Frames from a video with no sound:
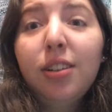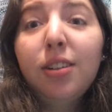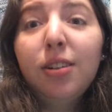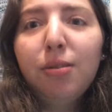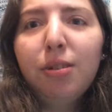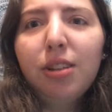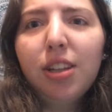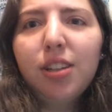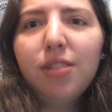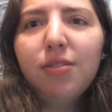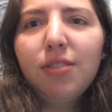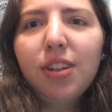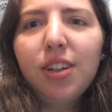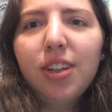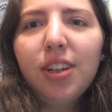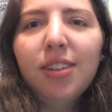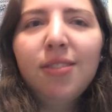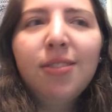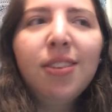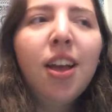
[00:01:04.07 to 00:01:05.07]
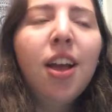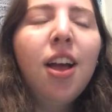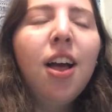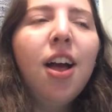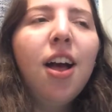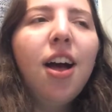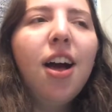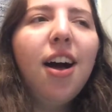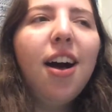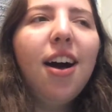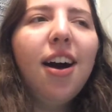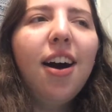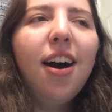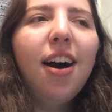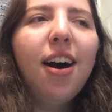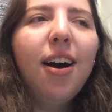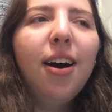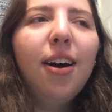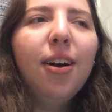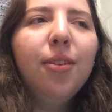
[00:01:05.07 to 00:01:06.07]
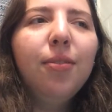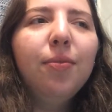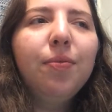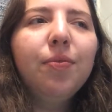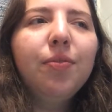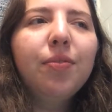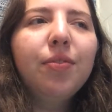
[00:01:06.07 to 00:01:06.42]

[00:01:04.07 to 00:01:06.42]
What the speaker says: you know why that's funny. And